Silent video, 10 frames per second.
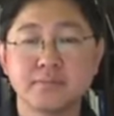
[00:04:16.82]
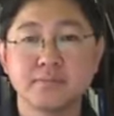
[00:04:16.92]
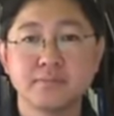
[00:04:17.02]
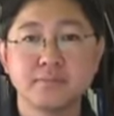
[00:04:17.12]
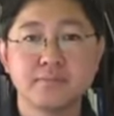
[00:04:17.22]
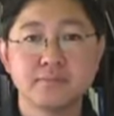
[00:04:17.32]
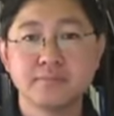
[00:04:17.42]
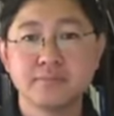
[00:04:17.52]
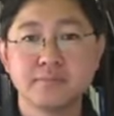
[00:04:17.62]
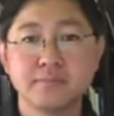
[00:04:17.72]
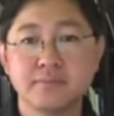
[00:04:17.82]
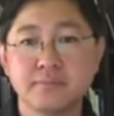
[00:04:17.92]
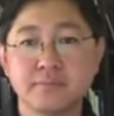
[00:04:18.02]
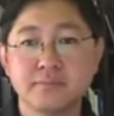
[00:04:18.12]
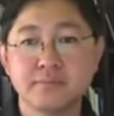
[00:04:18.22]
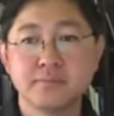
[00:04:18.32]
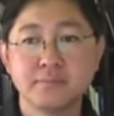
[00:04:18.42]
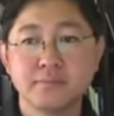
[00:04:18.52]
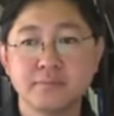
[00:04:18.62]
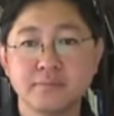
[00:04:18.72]

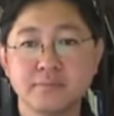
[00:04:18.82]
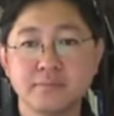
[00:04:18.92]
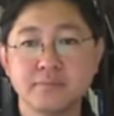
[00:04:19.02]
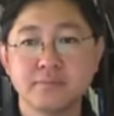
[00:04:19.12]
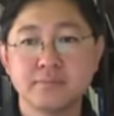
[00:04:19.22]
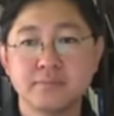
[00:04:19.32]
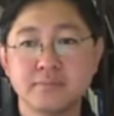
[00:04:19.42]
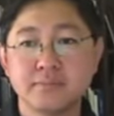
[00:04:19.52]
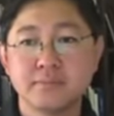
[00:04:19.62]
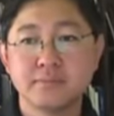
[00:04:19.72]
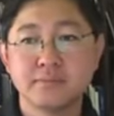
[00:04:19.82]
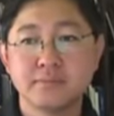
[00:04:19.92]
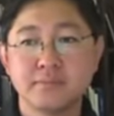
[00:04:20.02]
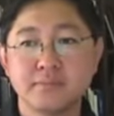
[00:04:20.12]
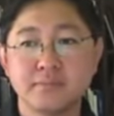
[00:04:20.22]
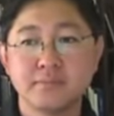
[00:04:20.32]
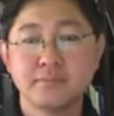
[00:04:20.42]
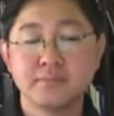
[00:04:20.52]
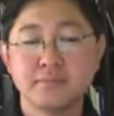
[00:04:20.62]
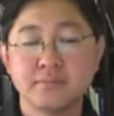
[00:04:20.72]

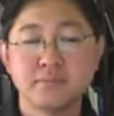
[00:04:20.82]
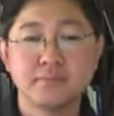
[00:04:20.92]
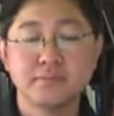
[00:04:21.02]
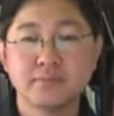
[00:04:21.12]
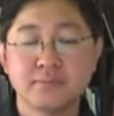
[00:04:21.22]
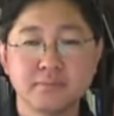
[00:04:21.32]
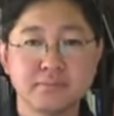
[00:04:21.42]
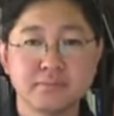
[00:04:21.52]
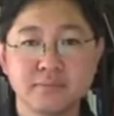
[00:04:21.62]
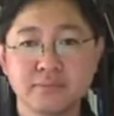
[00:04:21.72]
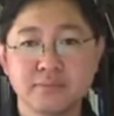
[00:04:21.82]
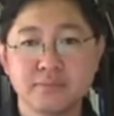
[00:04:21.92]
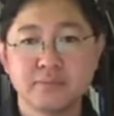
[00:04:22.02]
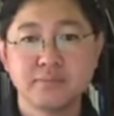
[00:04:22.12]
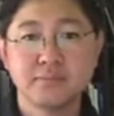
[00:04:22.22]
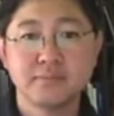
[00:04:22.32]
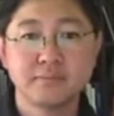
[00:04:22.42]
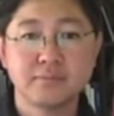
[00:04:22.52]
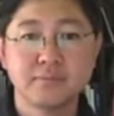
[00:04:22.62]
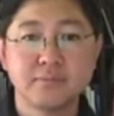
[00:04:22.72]

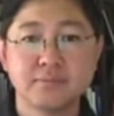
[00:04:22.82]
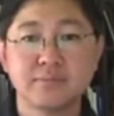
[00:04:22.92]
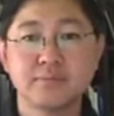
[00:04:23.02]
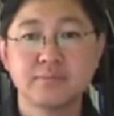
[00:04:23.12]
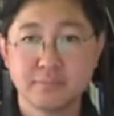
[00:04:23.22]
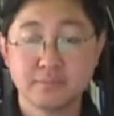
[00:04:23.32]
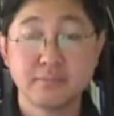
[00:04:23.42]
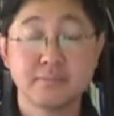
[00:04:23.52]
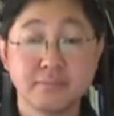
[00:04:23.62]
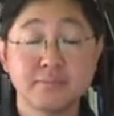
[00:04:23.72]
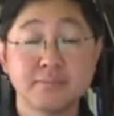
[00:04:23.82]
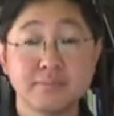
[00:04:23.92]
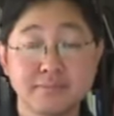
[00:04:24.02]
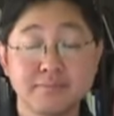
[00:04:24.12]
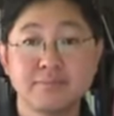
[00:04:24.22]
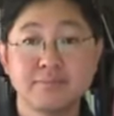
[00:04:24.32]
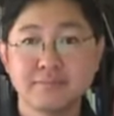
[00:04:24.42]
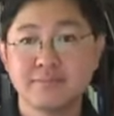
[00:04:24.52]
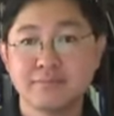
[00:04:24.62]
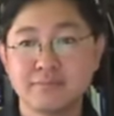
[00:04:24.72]
[no speech]